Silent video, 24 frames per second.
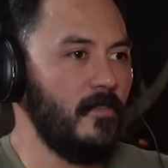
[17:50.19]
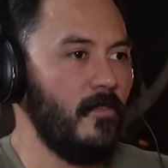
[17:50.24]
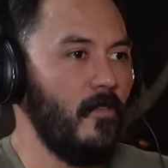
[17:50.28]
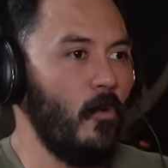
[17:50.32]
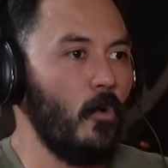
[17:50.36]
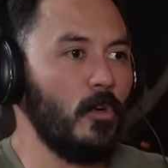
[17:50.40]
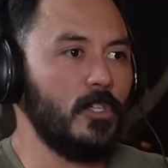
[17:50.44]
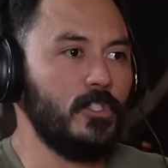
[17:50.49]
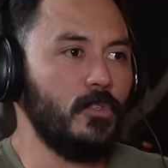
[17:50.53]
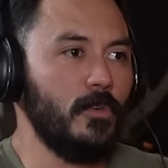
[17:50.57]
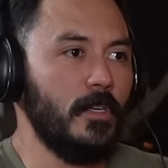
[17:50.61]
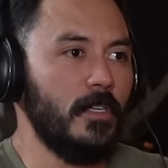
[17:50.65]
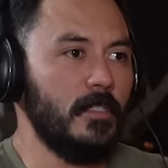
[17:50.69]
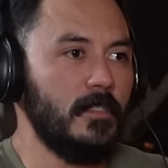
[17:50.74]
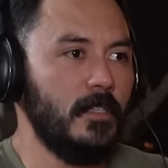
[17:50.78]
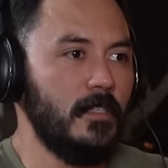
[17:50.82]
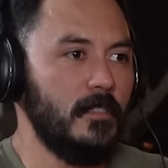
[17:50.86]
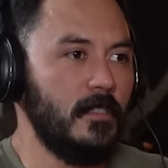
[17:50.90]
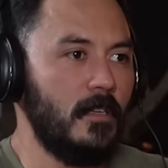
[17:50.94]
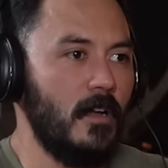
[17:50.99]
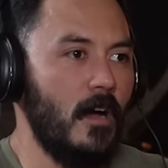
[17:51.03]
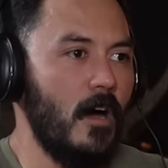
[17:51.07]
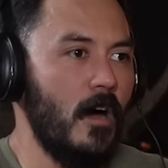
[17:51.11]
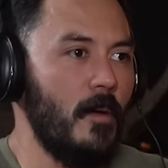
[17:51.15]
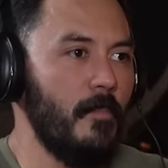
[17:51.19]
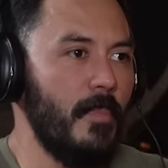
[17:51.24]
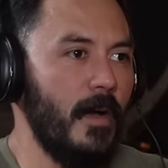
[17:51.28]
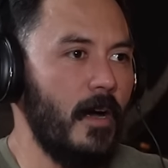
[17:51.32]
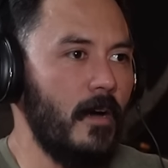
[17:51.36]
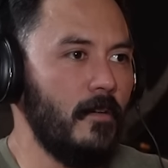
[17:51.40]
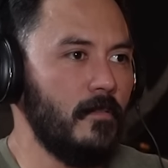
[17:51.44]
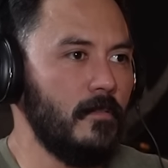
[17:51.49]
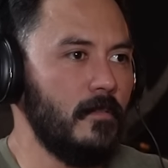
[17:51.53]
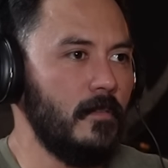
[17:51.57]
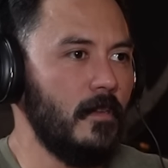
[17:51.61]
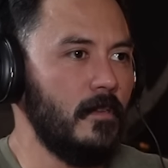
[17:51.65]
fortress, his
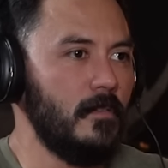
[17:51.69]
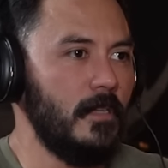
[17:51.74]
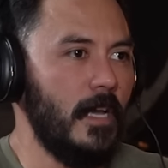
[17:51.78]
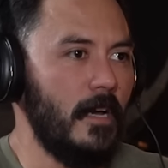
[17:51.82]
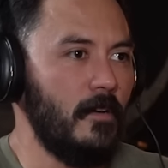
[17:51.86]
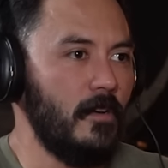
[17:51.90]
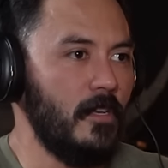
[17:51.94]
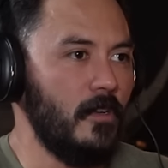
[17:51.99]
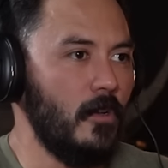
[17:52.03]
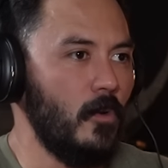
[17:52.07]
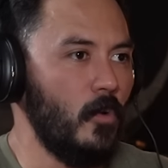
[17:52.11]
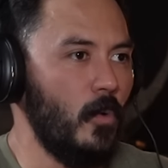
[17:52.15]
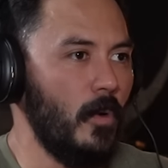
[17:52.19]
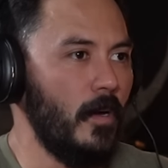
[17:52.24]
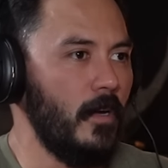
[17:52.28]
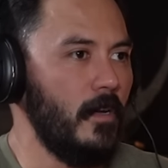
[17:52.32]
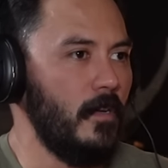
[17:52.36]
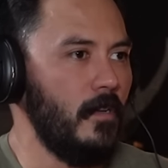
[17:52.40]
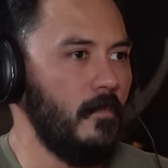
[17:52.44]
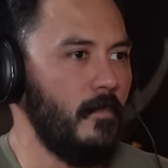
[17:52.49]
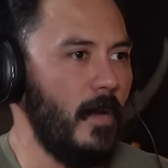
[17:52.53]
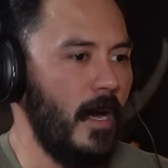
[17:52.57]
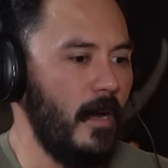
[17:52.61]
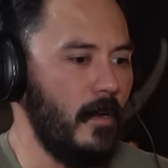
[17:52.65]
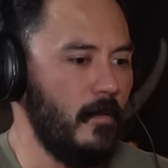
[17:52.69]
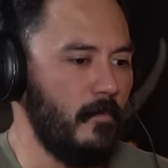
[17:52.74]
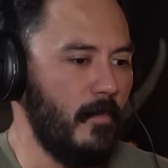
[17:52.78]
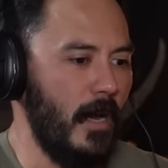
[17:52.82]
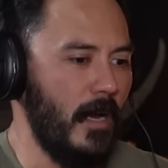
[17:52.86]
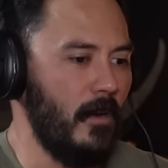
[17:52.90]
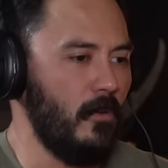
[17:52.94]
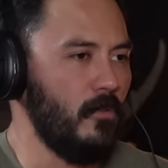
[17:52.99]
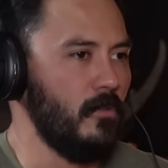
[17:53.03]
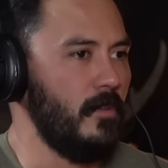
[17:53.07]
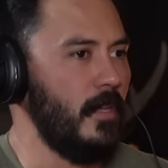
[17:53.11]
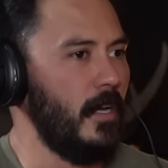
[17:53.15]
compound down in Hawaii,
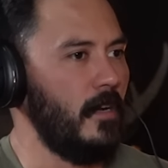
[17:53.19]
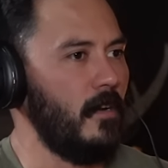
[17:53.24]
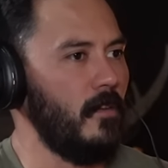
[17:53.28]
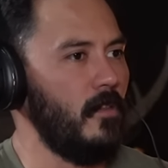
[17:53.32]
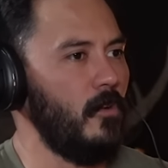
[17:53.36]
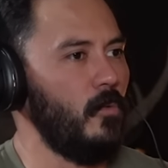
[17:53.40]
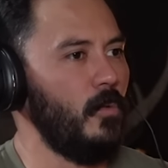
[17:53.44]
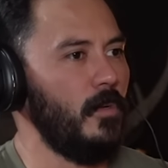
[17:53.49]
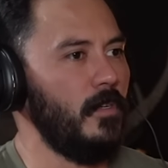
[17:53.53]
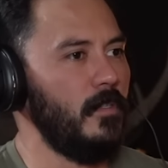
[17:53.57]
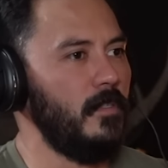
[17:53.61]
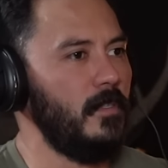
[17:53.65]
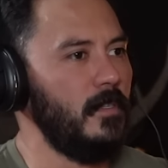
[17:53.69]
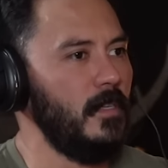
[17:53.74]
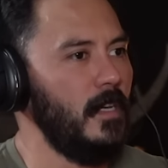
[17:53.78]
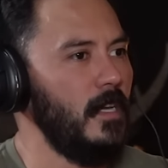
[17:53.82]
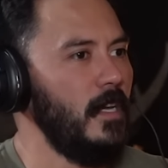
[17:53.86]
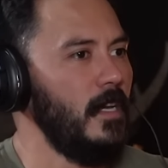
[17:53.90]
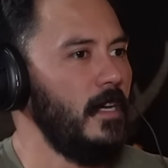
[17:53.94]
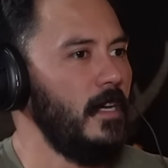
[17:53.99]
my old neck of the woods.